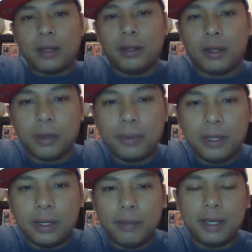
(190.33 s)
the
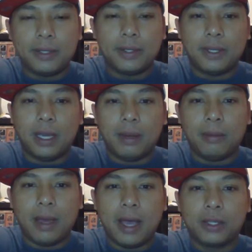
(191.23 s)
company that makes this
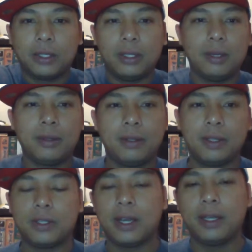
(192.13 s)
game actually
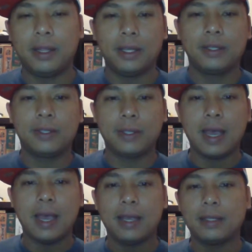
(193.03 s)
designed this
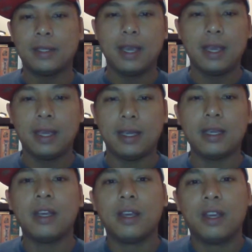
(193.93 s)
as
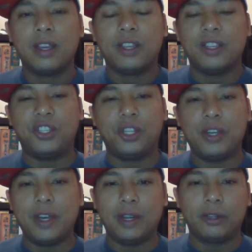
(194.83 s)
a
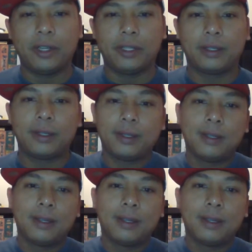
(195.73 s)
generic